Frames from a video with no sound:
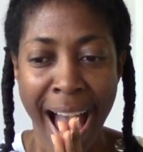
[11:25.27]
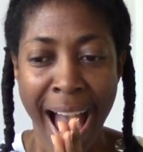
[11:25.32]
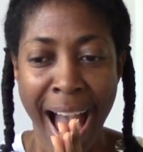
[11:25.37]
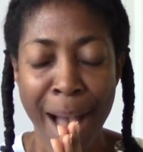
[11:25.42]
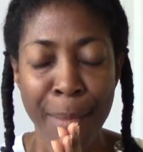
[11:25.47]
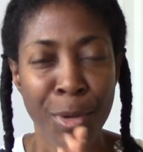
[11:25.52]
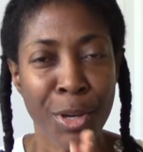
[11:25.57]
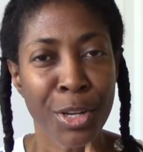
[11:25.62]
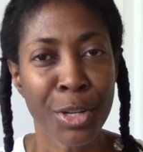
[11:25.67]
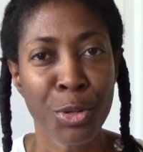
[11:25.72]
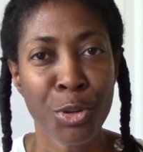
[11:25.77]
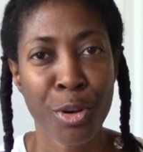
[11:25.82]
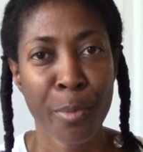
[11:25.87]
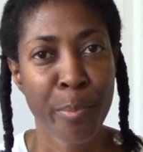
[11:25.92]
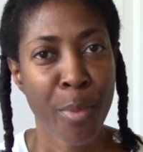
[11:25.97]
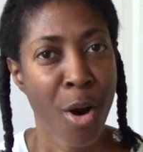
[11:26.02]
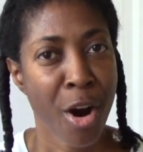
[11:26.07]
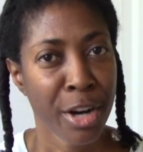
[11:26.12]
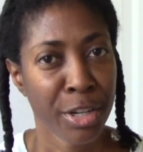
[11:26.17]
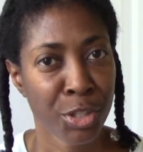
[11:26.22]
I'm going to do
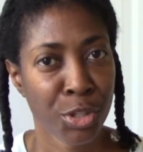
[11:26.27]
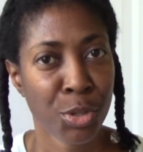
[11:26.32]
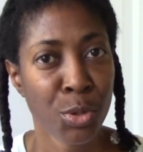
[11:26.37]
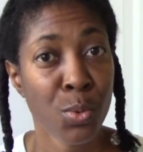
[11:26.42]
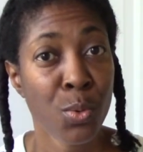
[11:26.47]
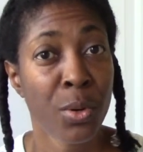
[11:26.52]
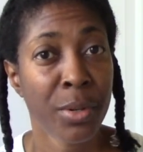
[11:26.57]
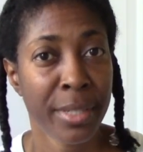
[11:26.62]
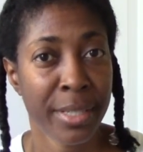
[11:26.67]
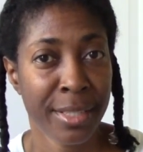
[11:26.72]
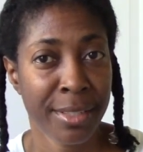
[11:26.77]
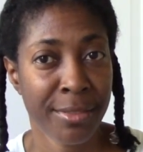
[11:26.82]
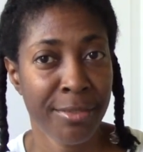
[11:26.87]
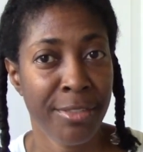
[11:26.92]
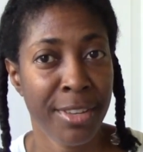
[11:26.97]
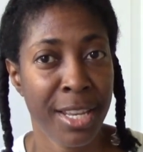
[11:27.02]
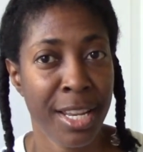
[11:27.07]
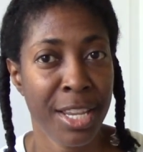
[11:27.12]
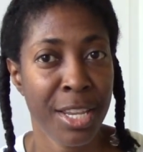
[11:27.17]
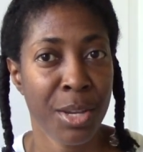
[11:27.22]
a part 2 on this
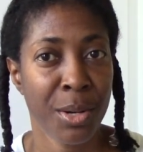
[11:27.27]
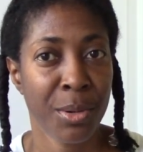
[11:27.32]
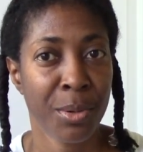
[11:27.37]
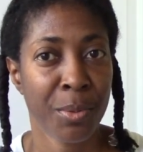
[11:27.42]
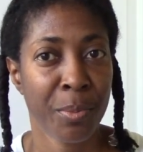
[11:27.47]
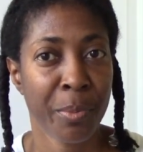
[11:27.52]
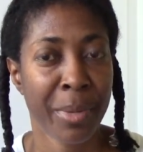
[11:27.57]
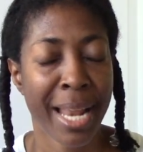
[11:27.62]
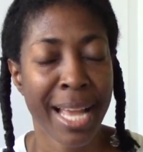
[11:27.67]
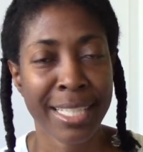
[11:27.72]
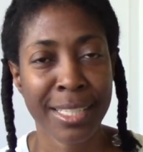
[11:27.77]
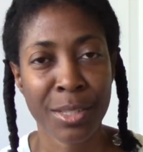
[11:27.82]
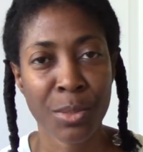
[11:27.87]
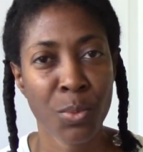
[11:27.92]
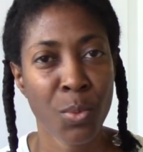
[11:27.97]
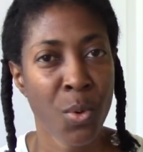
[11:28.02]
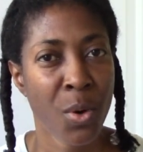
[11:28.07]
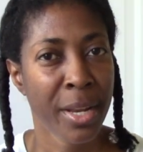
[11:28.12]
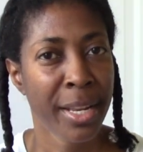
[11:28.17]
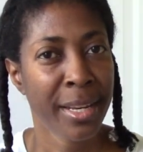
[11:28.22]
video, but I
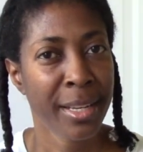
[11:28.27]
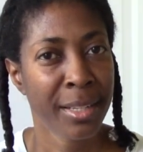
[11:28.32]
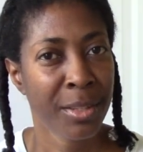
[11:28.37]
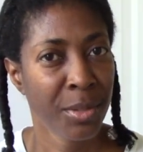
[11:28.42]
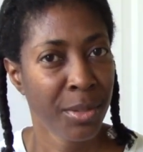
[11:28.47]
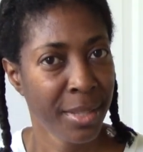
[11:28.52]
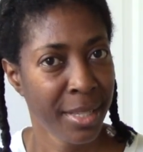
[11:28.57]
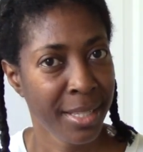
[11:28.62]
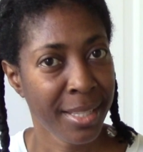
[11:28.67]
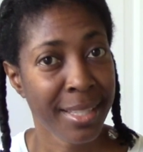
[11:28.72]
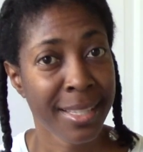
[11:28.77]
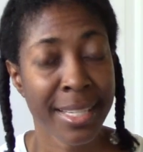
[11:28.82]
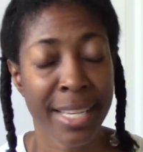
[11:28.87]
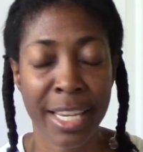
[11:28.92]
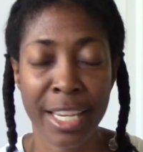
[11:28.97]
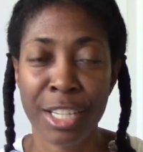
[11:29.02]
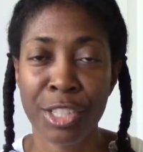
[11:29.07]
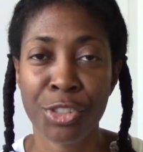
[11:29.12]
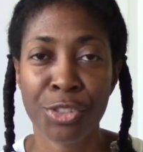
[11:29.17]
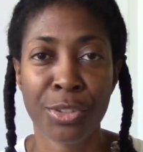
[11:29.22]
just wanted to do, this is
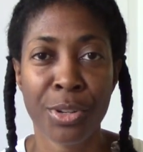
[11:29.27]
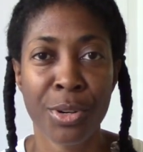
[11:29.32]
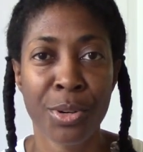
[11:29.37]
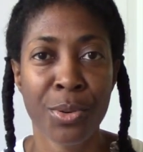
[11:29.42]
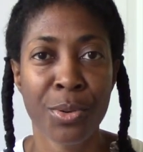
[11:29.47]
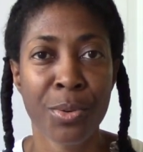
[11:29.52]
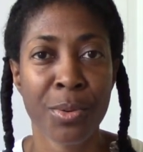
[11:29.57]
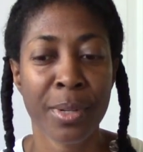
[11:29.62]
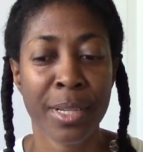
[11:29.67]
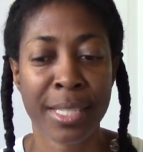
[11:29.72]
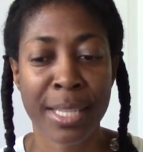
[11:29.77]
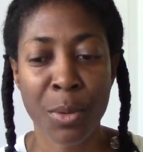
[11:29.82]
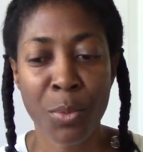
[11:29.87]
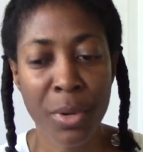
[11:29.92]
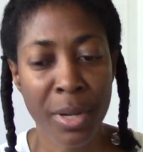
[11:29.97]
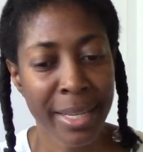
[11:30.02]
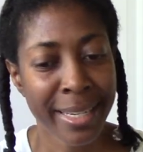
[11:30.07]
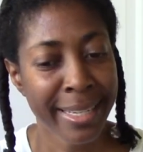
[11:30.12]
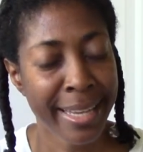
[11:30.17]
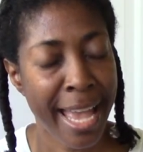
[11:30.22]
an intro because I
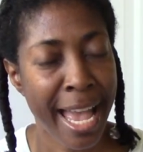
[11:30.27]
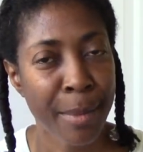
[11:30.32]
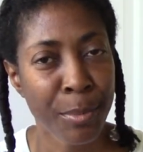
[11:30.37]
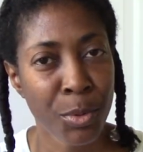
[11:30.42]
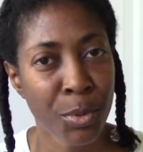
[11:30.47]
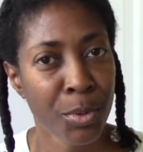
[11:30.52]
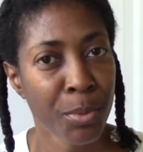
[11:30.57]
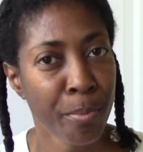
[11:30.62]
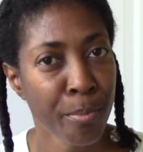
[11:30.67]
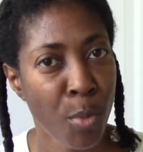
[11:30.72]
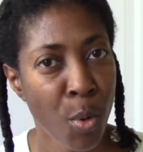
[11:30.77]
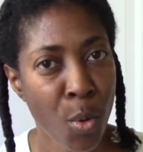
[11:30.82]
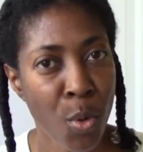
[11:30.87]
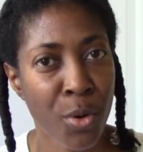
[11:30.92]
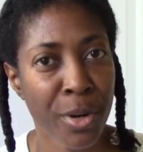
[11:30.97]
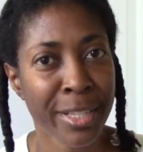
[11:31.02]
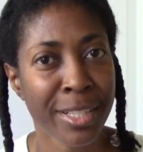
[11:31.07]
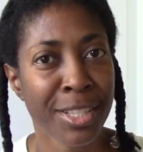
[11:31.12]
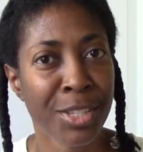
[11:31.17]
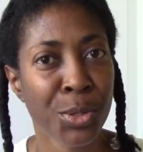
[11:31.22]
want to dabble
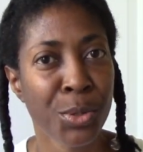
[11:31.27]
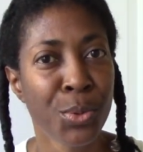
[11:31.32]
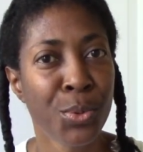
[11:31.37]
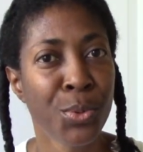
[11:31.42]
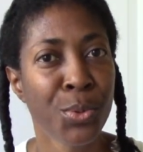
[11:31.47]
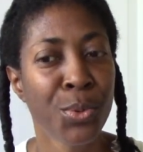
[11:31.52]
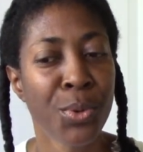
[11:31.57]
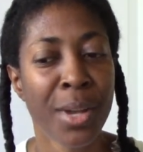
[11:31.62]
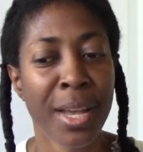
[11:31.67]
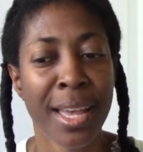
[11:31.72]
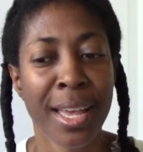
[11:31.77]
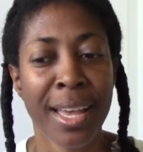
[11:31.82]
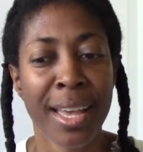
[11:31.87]
more into